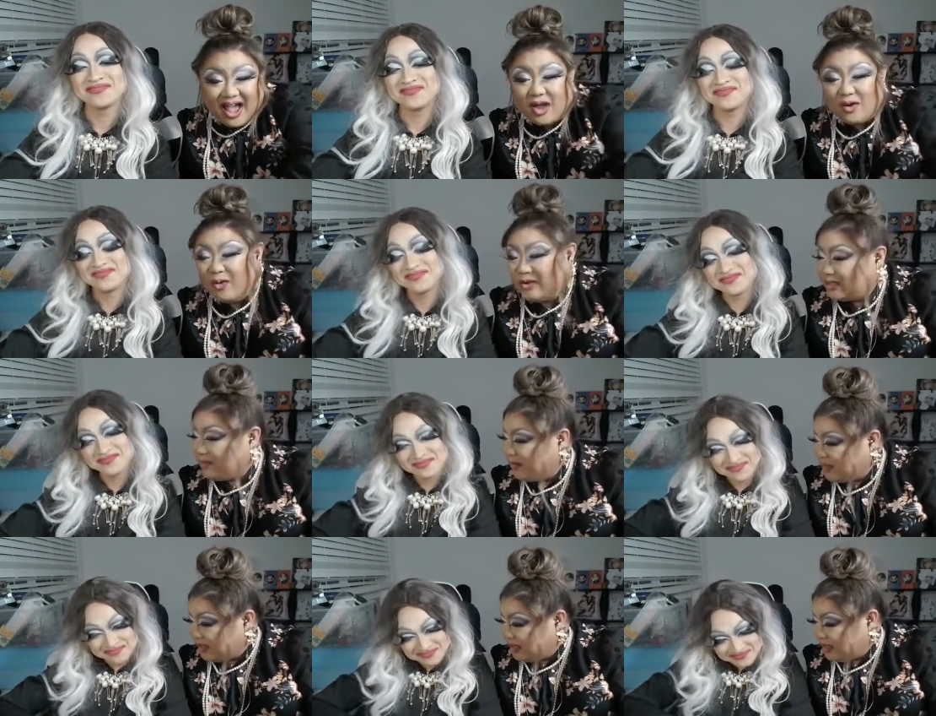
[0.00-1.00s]
Speaker 1: Where's the
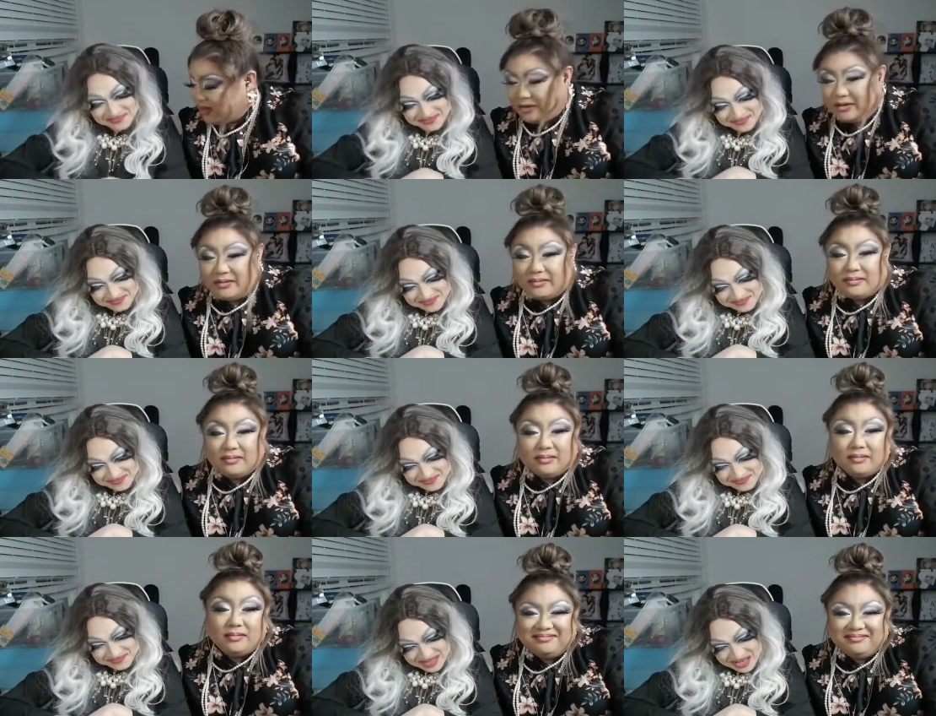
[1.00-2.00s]
music though?
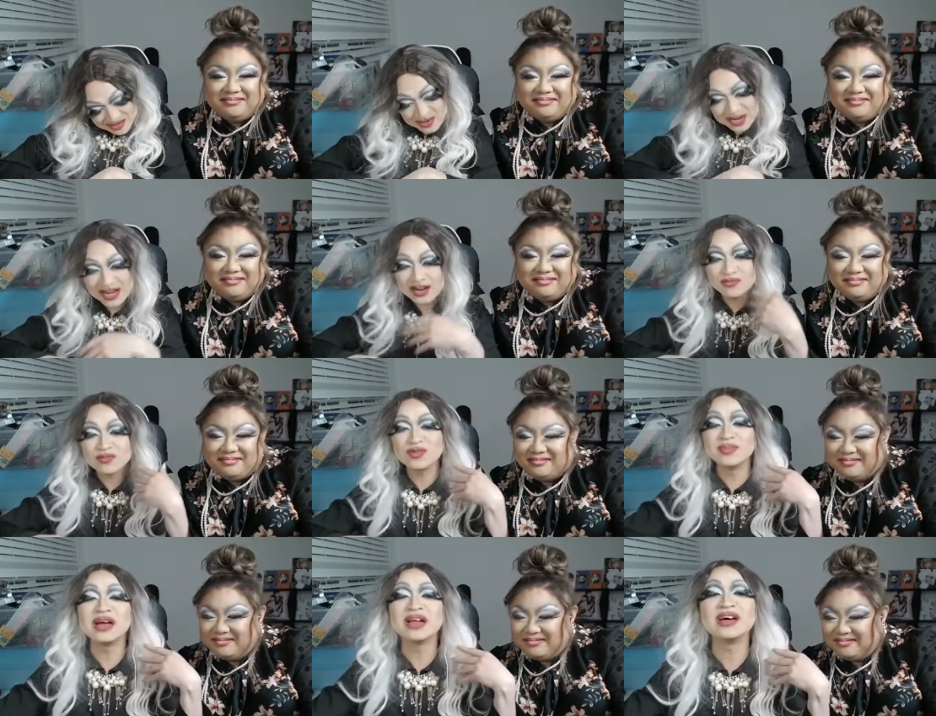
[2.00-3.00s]
Speaker 2: We're getting real
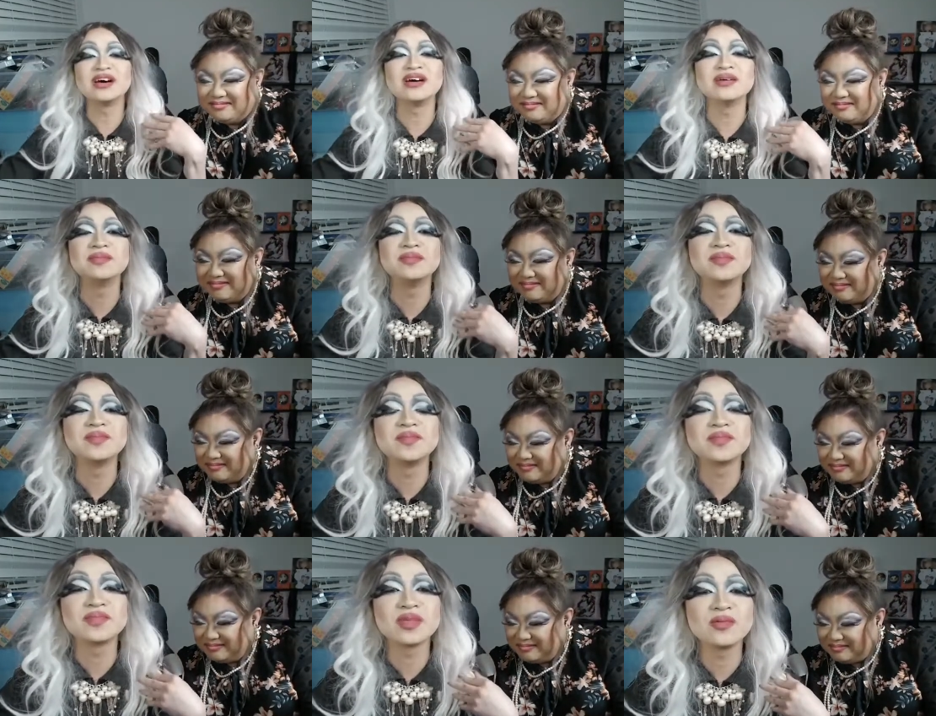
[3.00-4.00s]
meta.
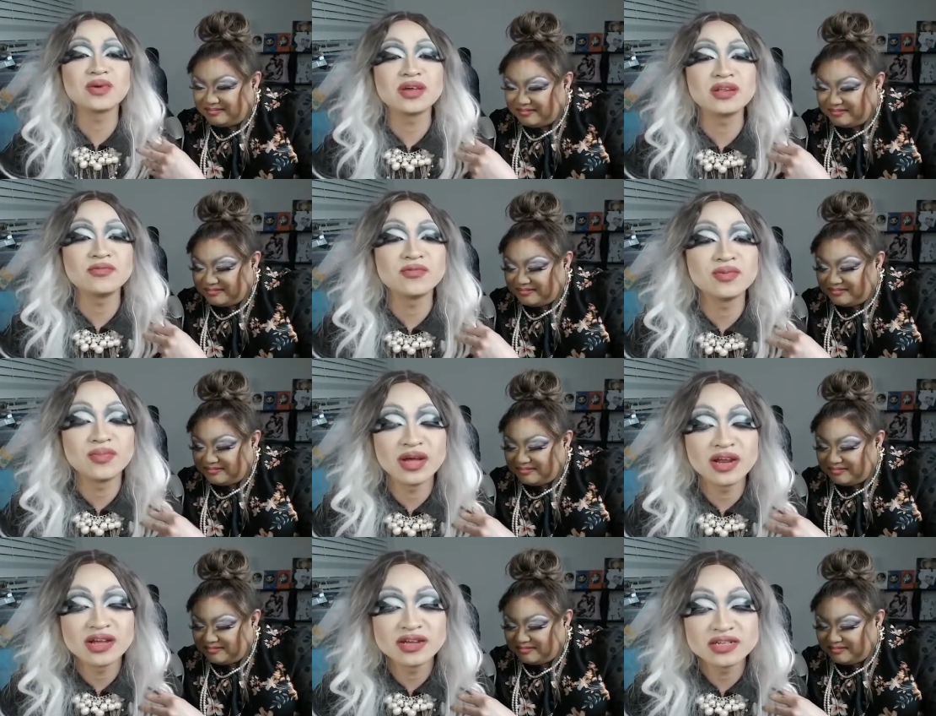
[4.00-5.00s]
We're getting real
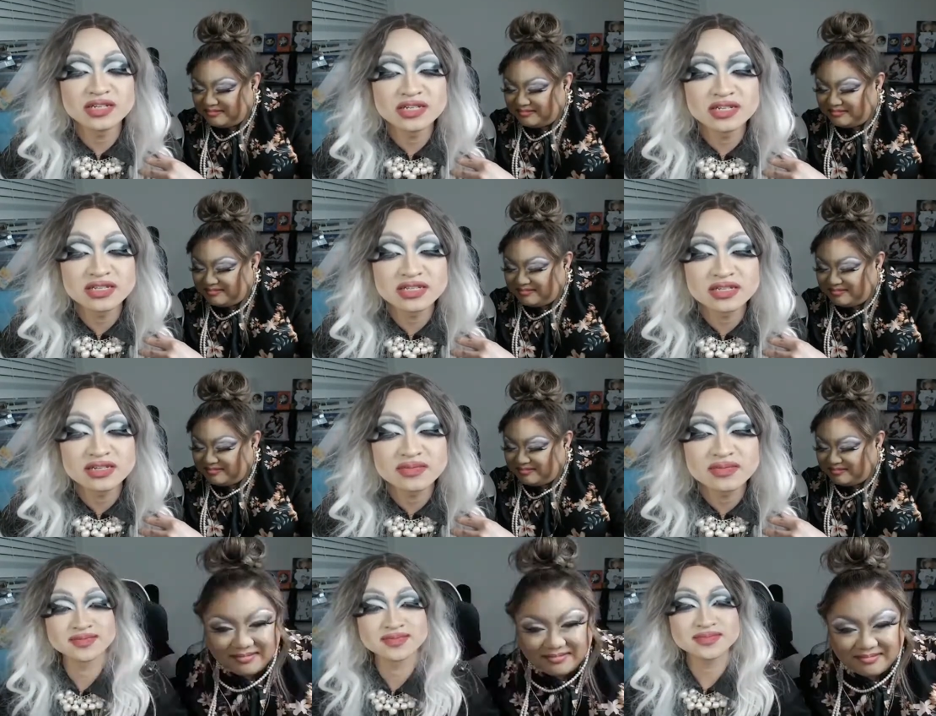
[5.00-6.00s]
meta. Just
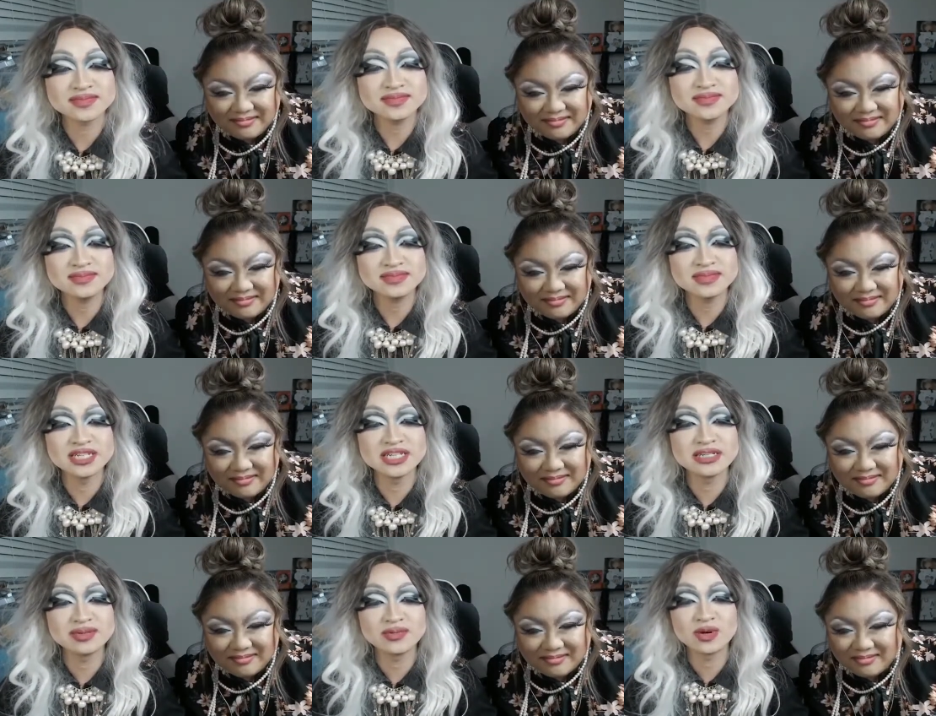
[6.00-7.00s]

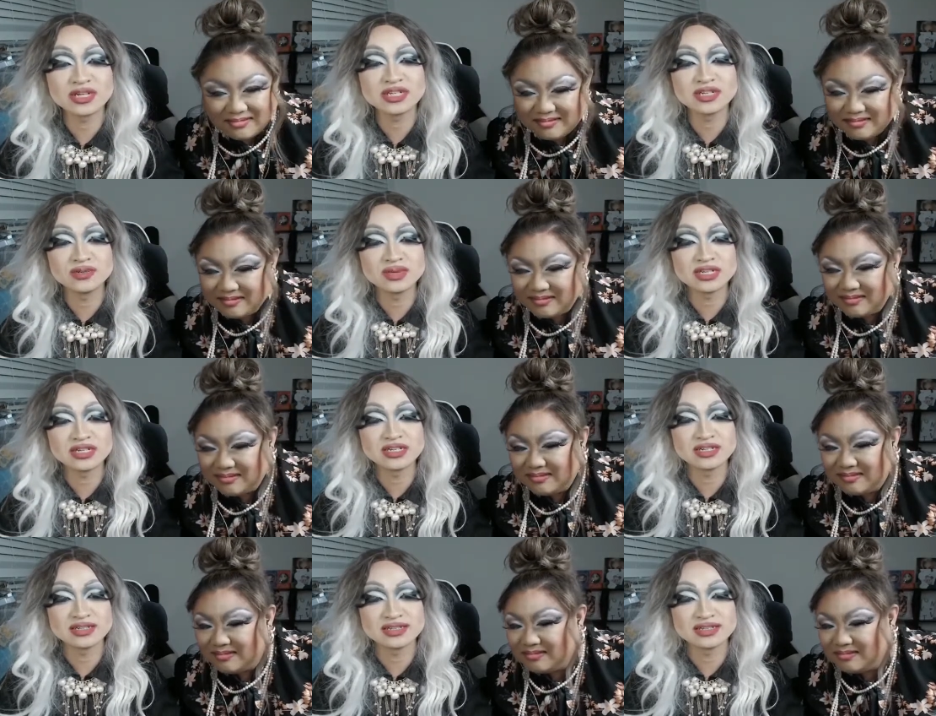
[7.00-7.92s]
she's been watching too much